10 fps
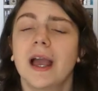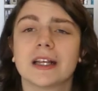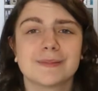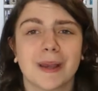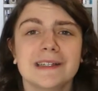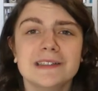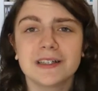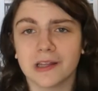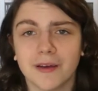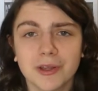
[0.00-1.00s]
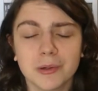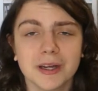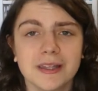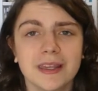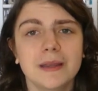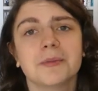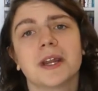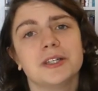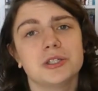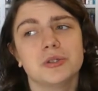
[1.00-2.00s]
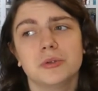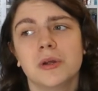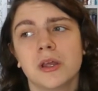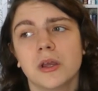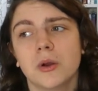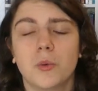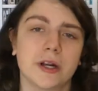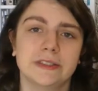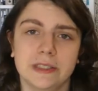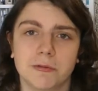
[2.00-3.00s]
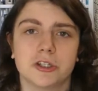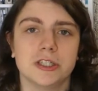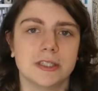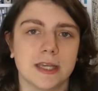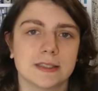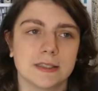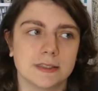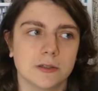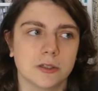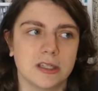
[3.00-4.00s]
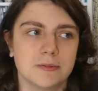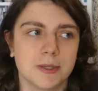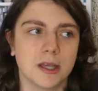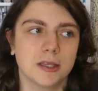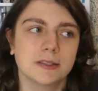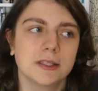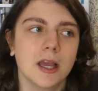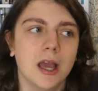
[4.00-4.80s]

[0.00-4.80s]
expecting to love it or anything, but I do want to see where she takes the series, because